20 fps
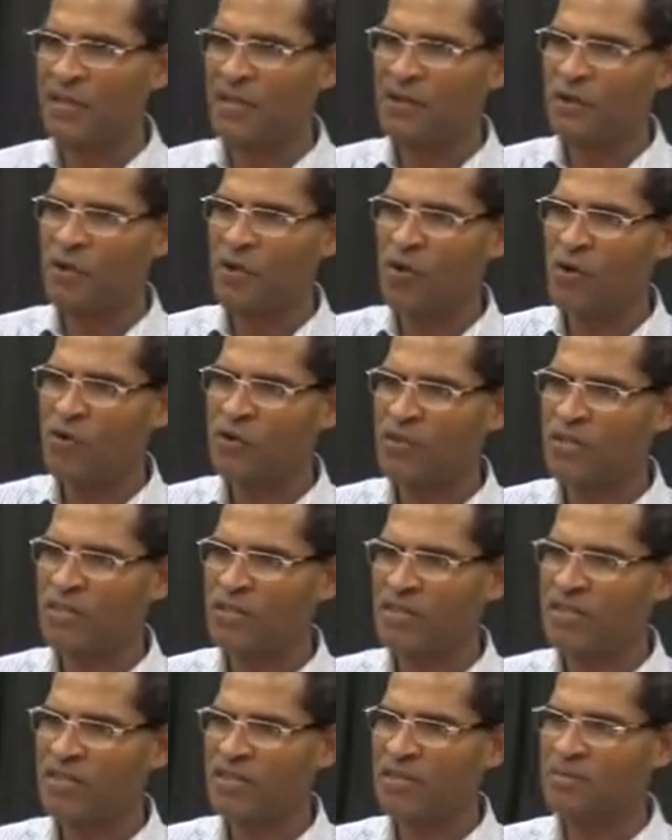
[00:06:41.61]
it goes
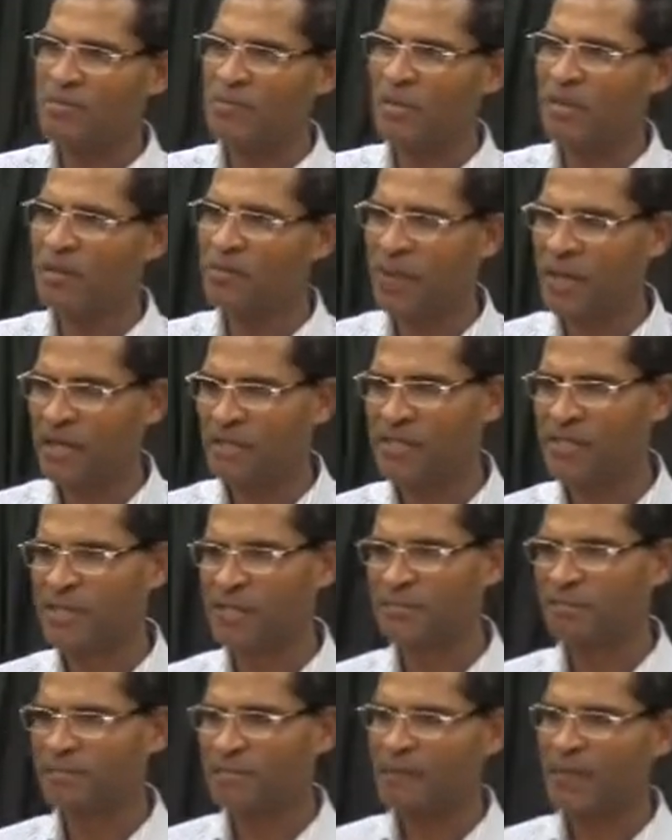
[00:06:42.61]
in a similar pattern.